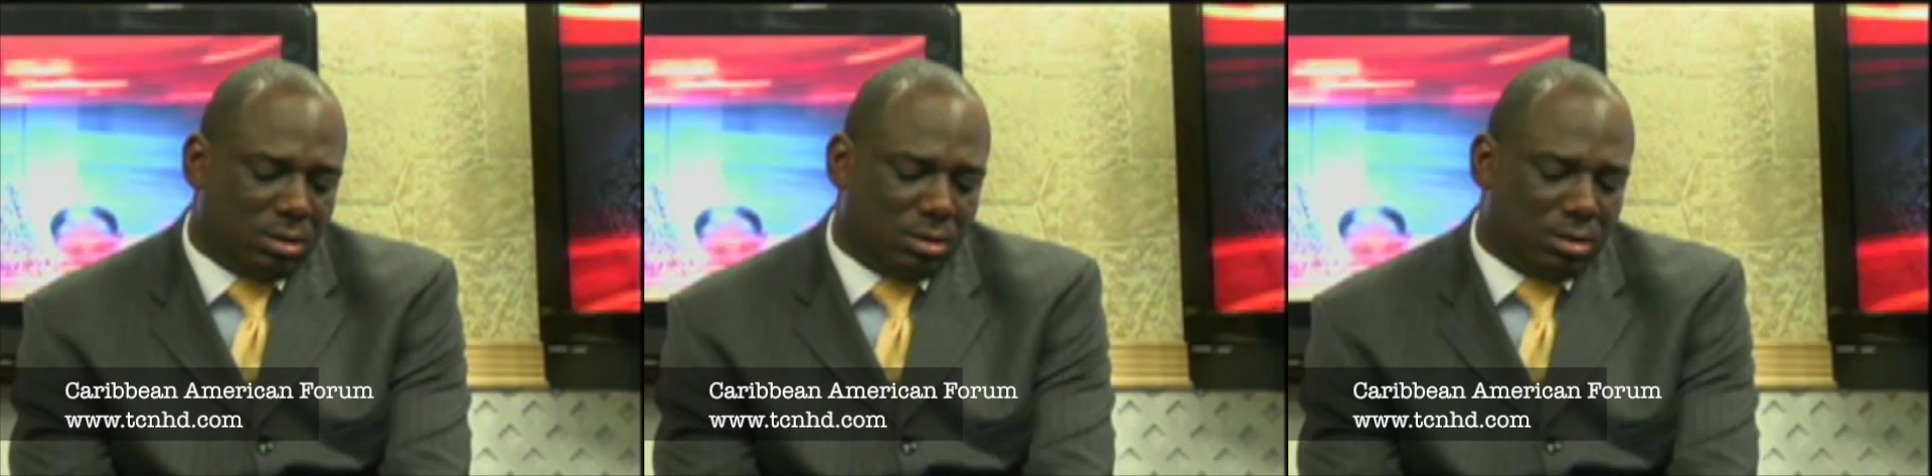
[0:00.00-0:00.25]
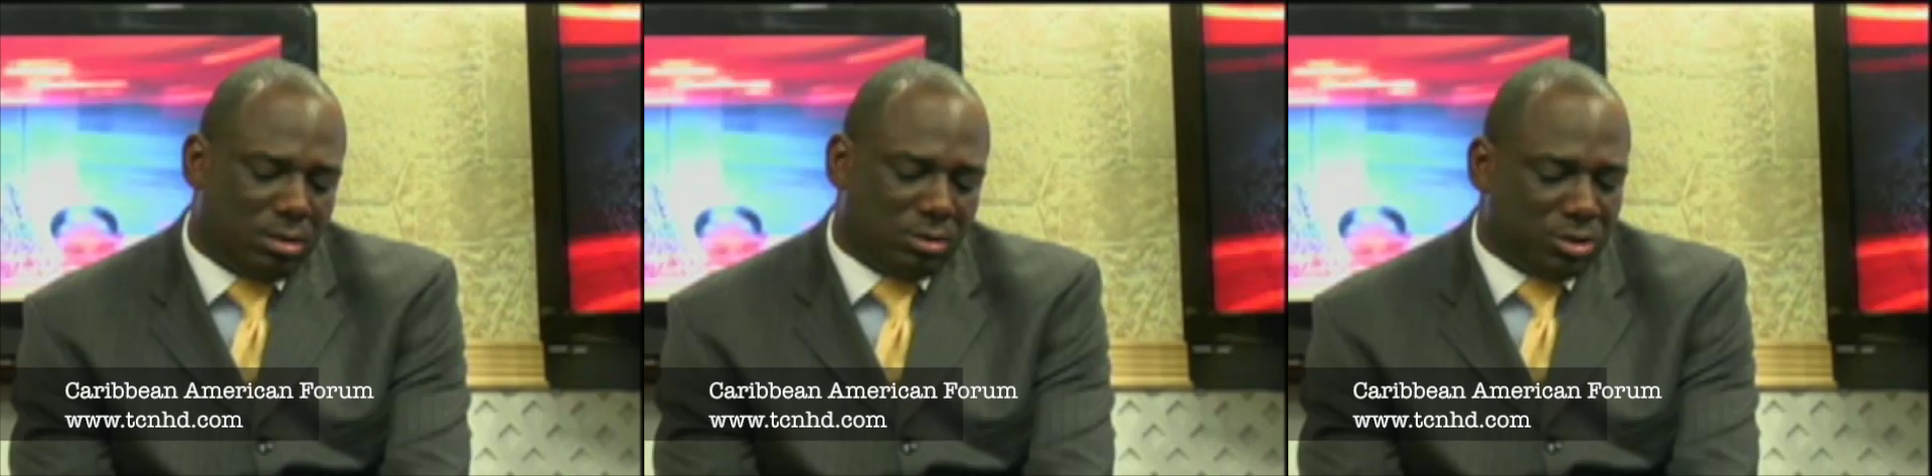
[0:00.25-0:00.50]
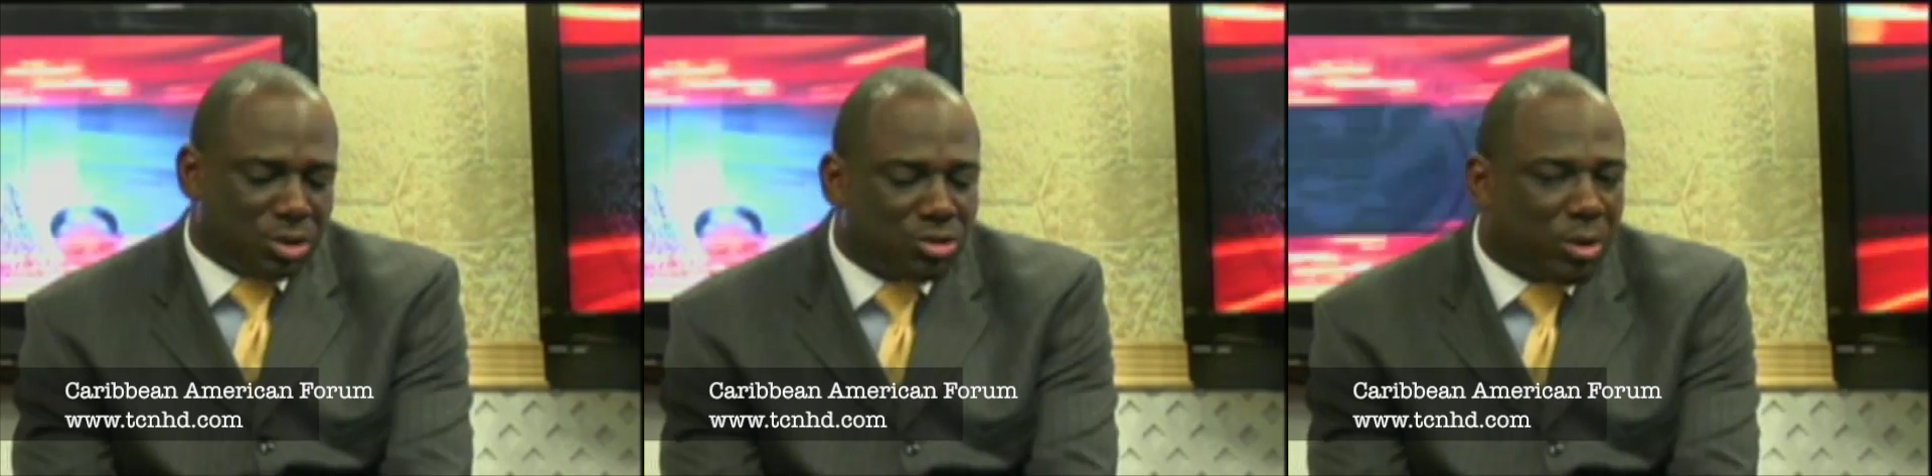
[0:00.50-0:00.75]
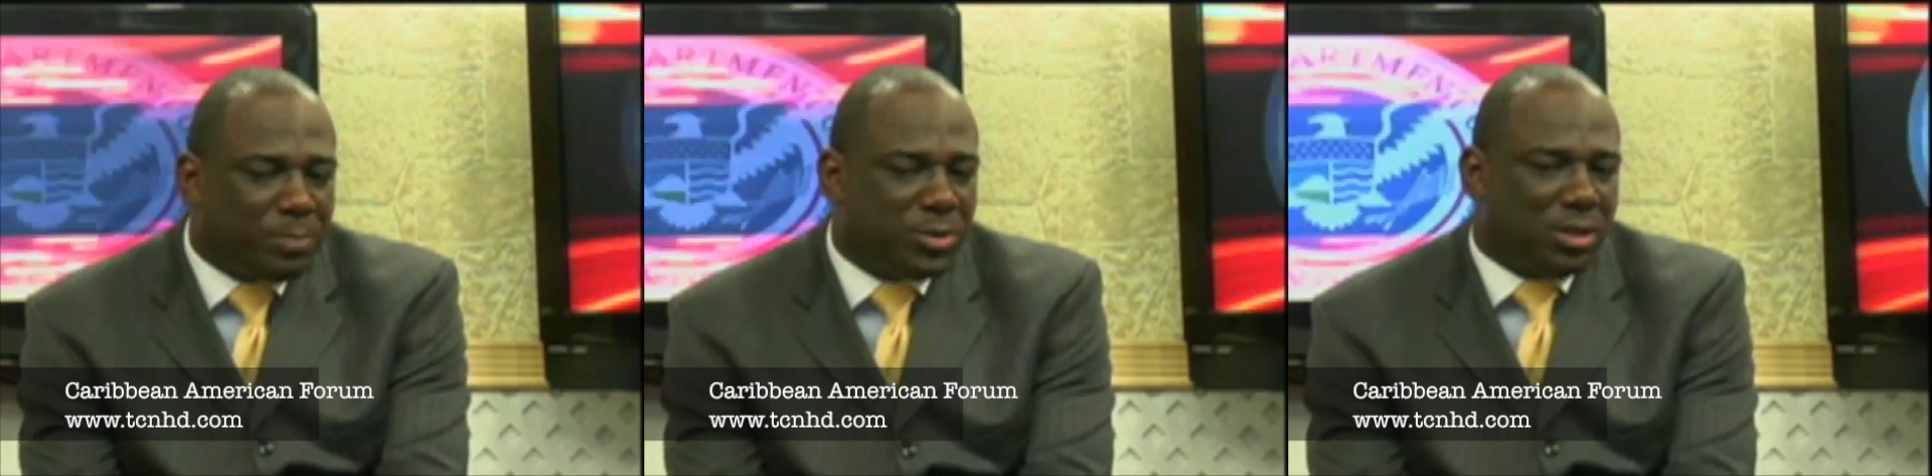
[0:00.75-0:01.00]

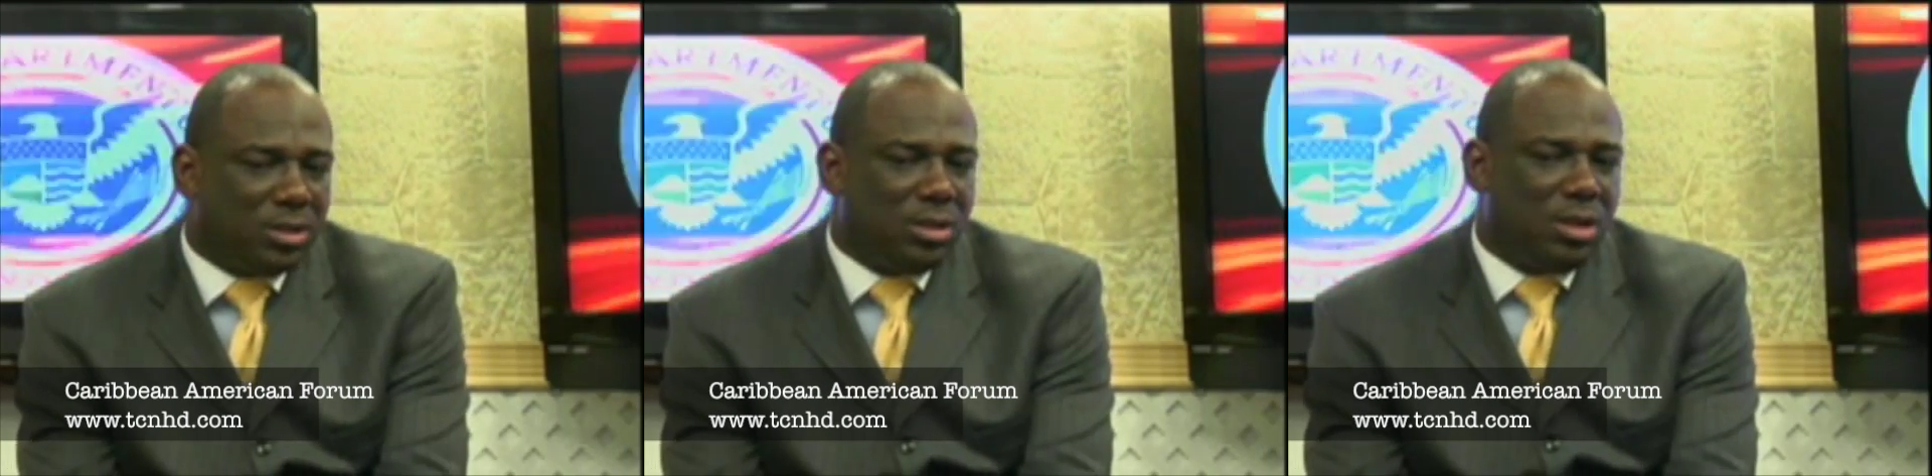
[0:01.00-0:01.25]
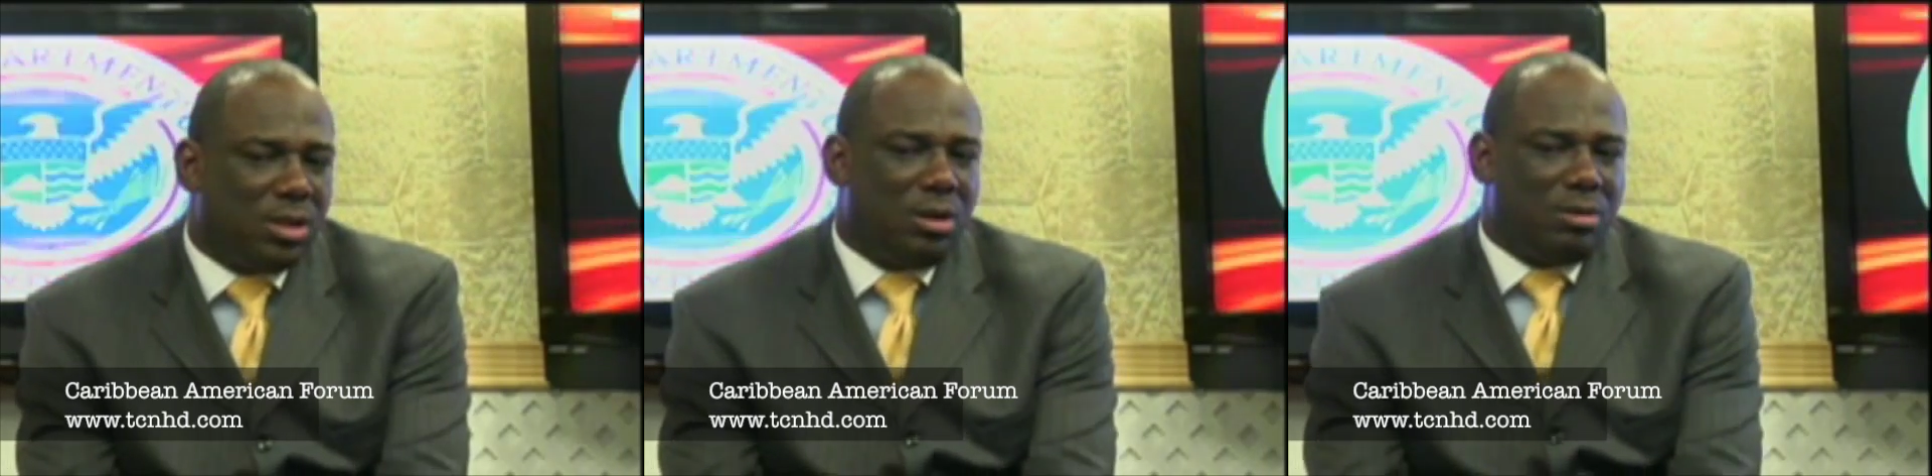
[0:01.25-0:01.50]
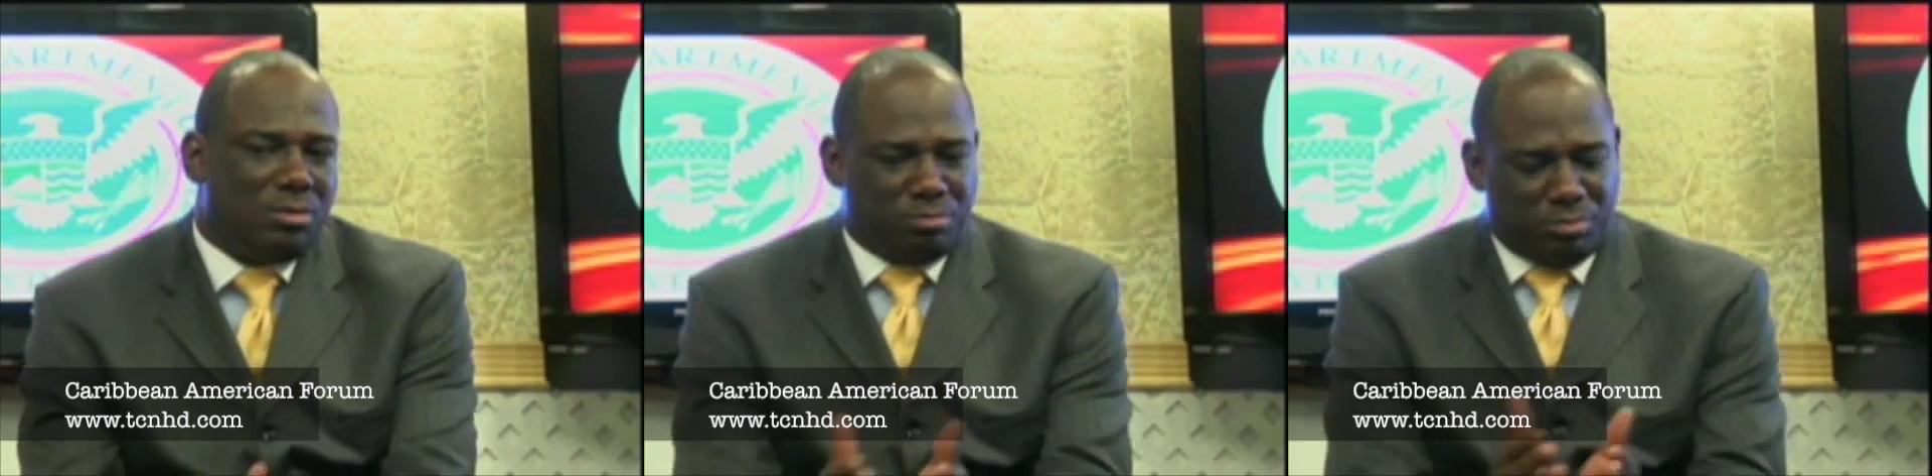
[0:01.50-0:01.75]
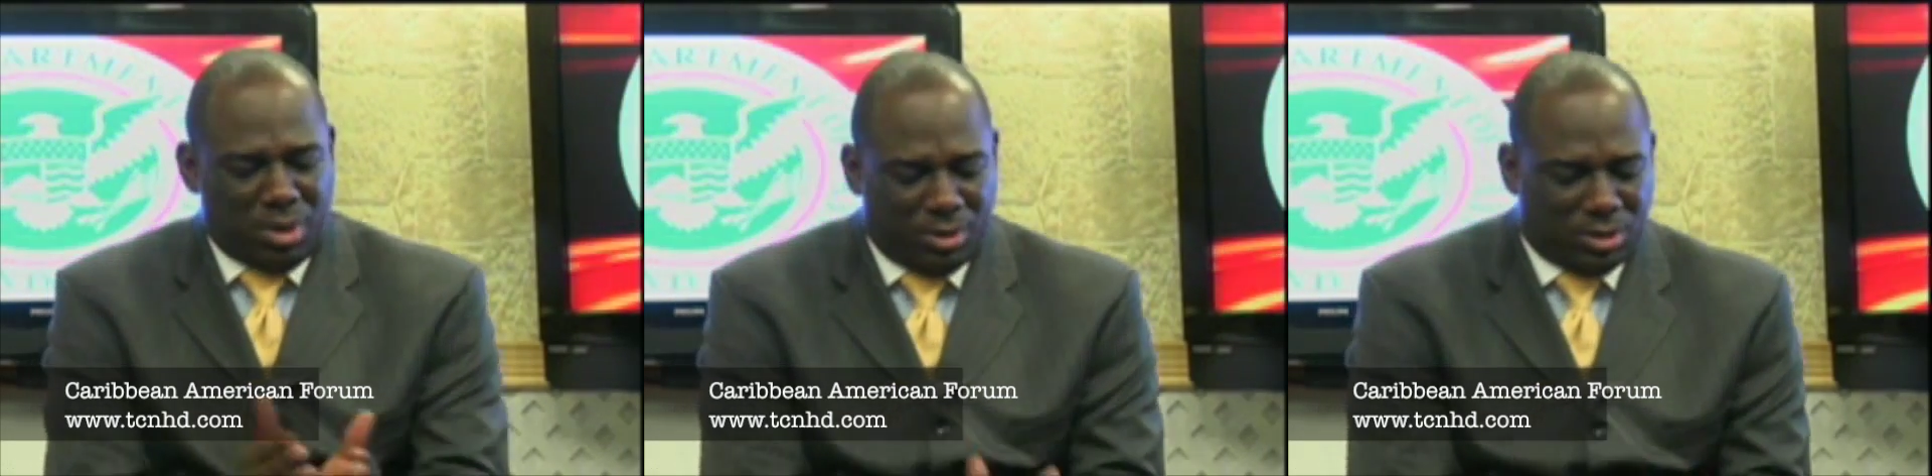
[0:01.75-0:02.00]
description,
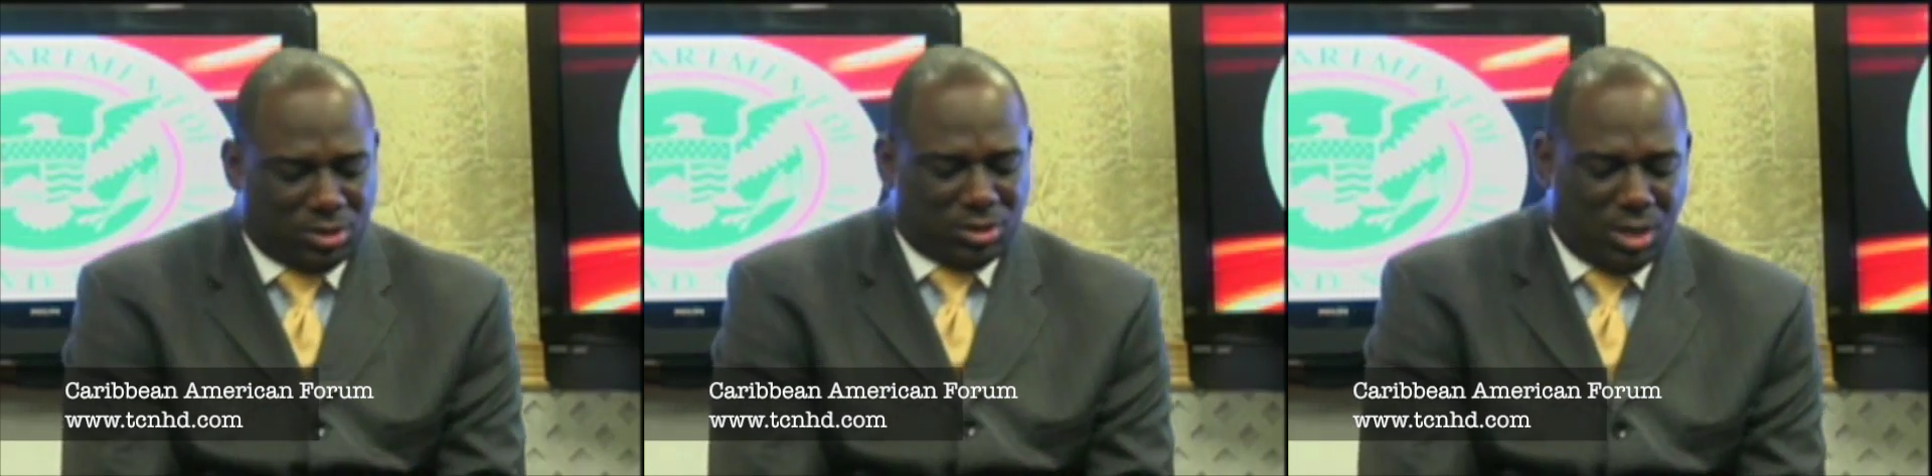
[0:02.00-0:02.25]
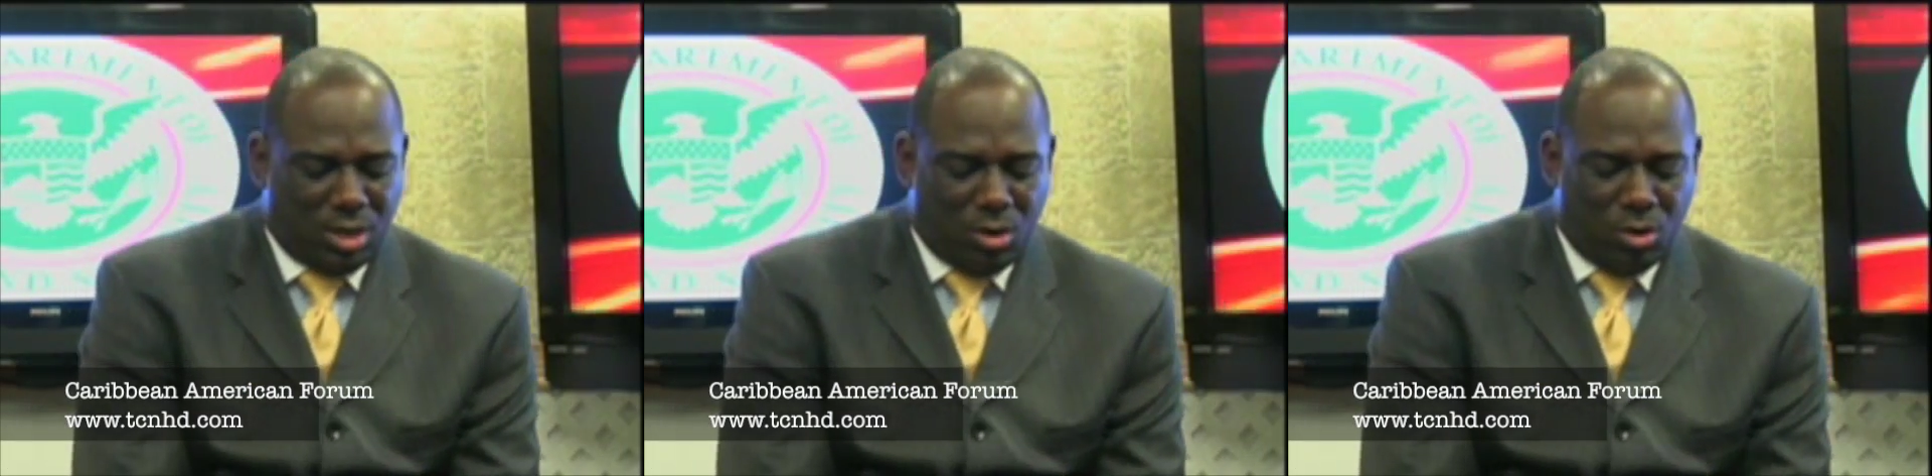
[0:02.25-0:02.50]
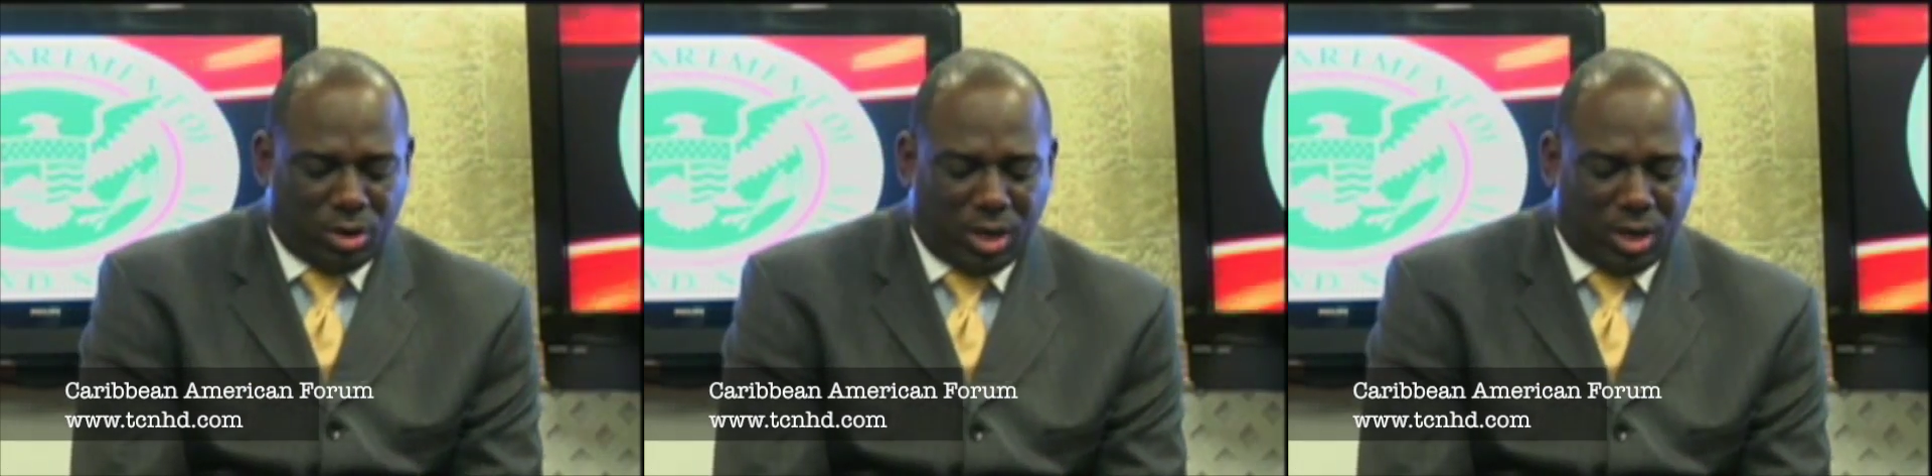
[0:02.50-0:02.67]
maybe to say, okay,